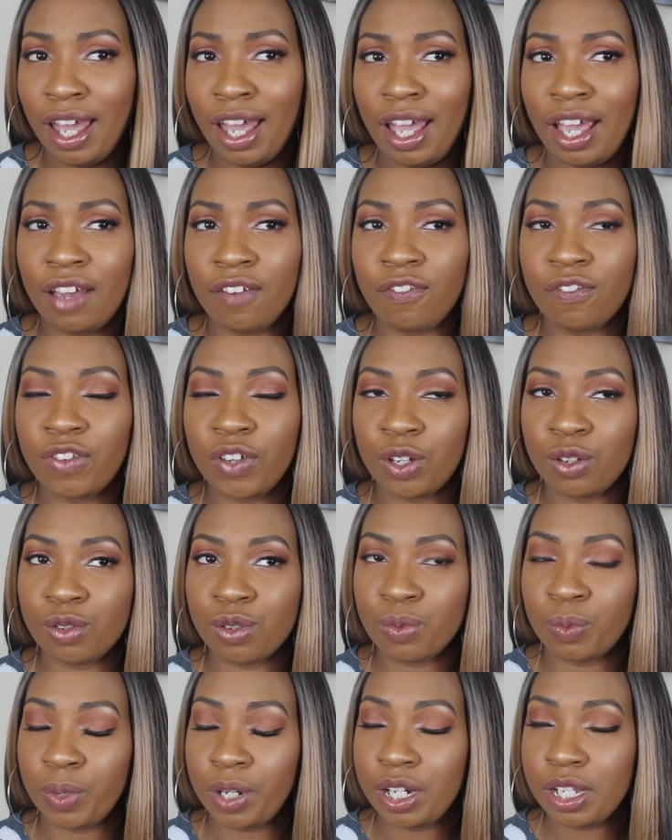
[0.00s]
It
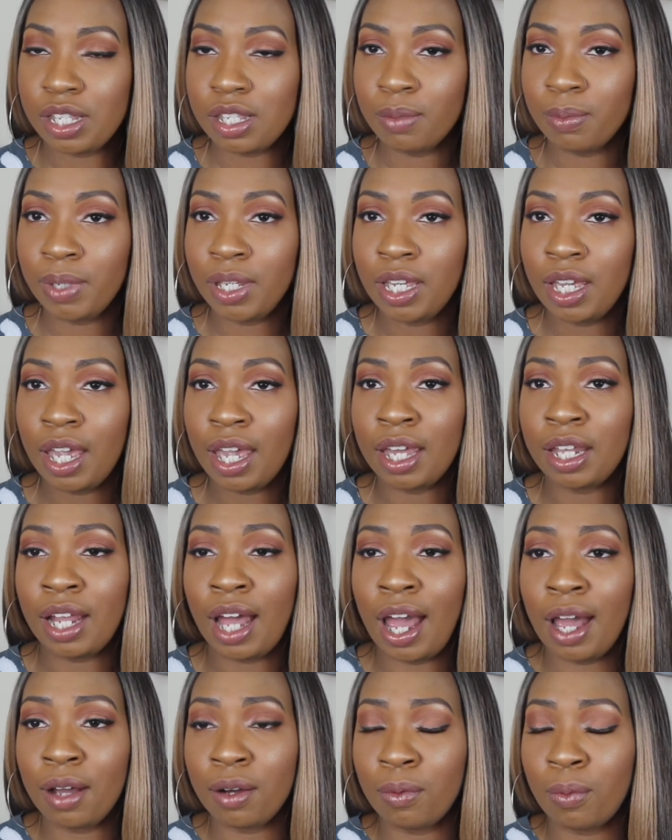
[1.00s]
feels weird to me,
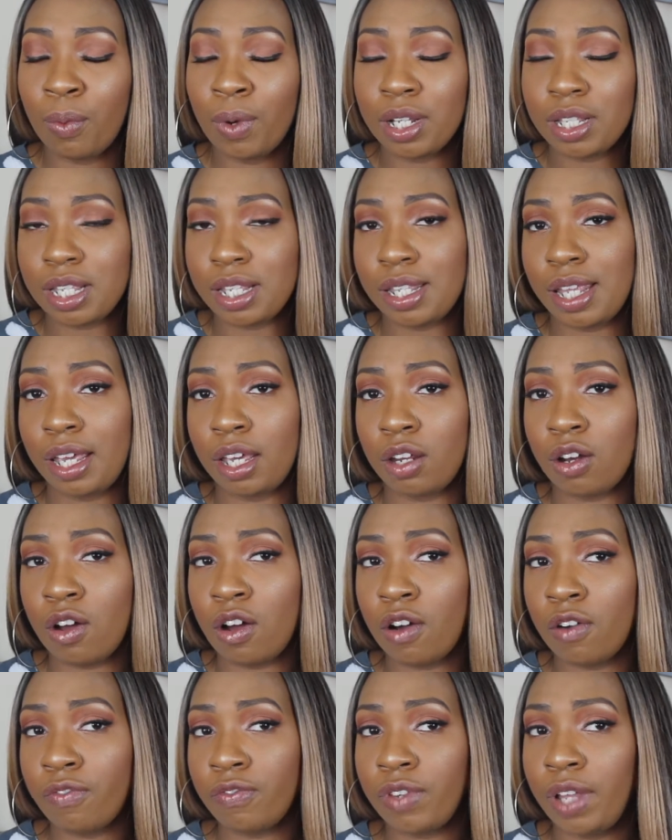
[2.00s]
and I want to take it
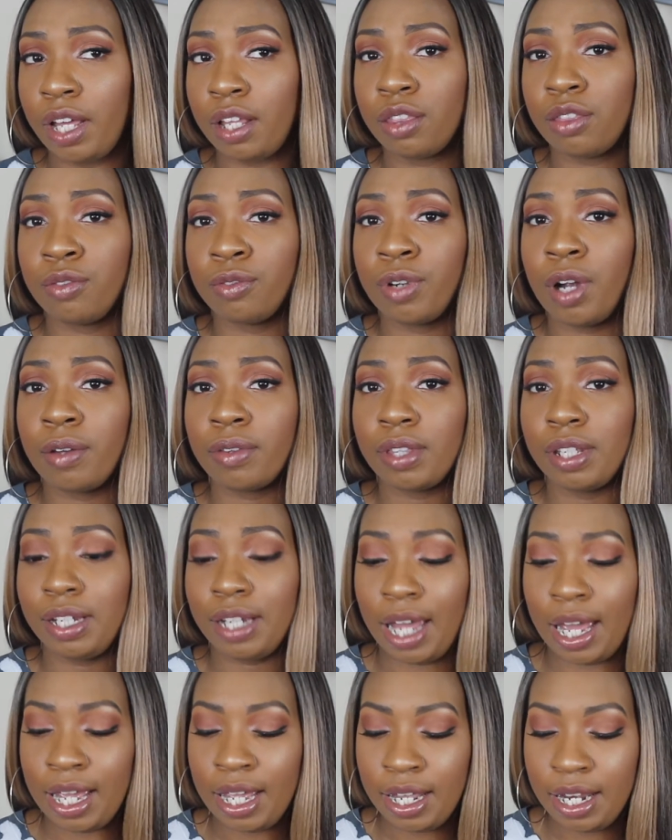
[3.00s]
off like throughout the
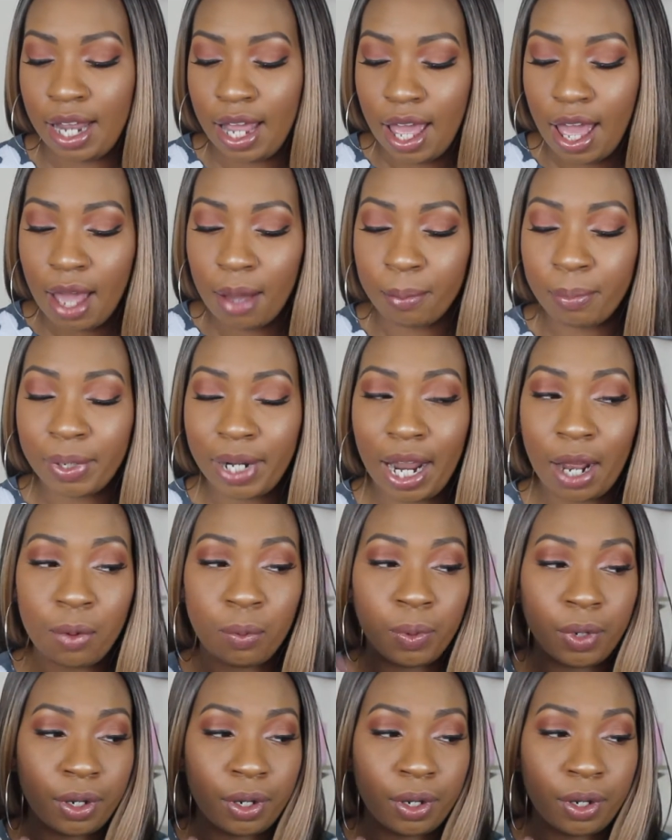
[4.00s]
night. But I